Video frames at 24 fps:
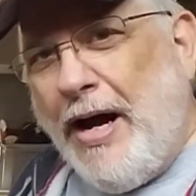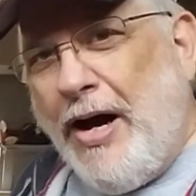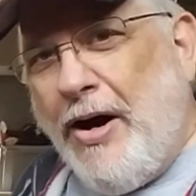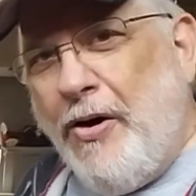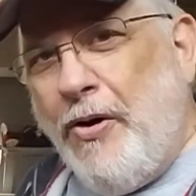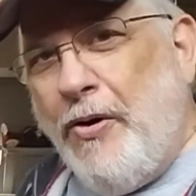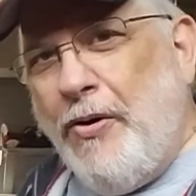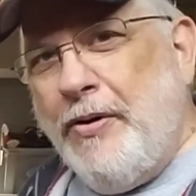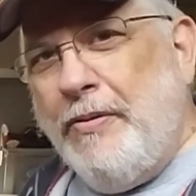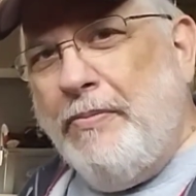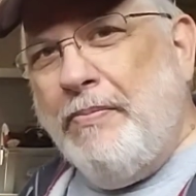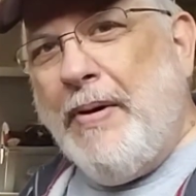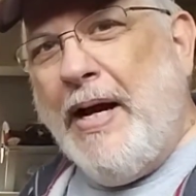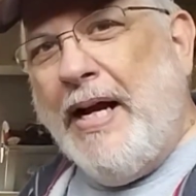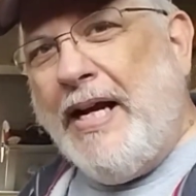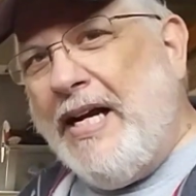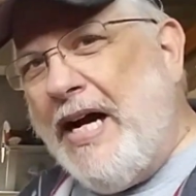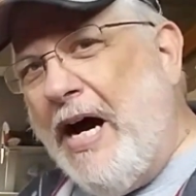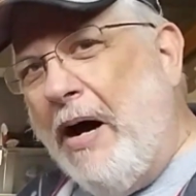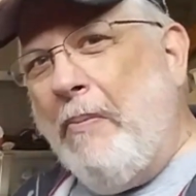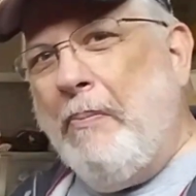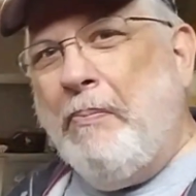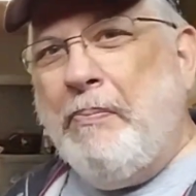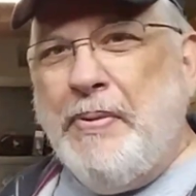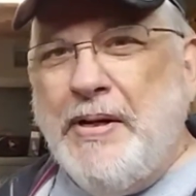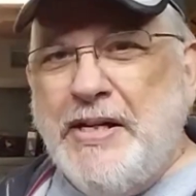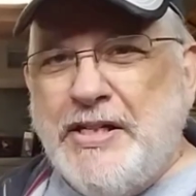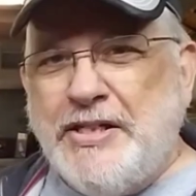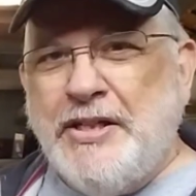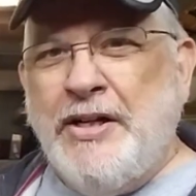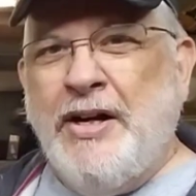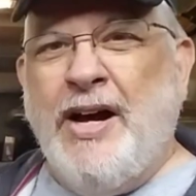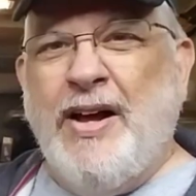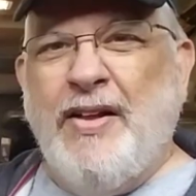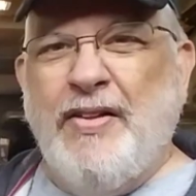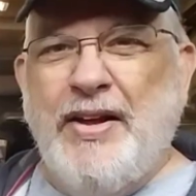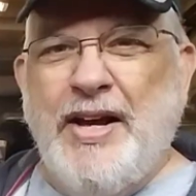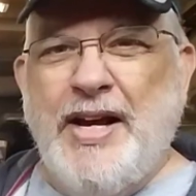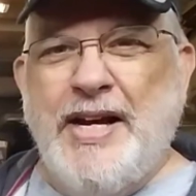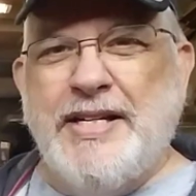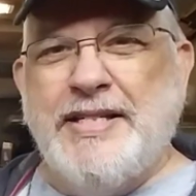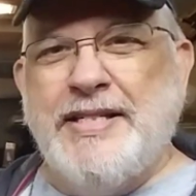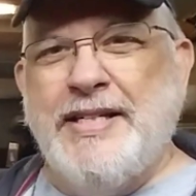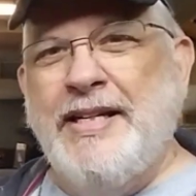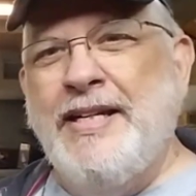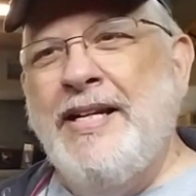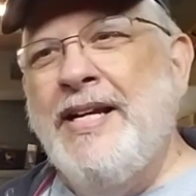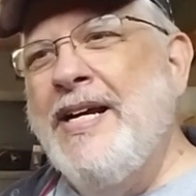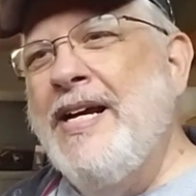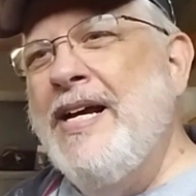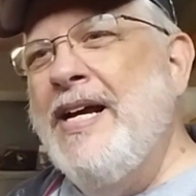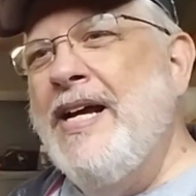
out and my compass and all this, and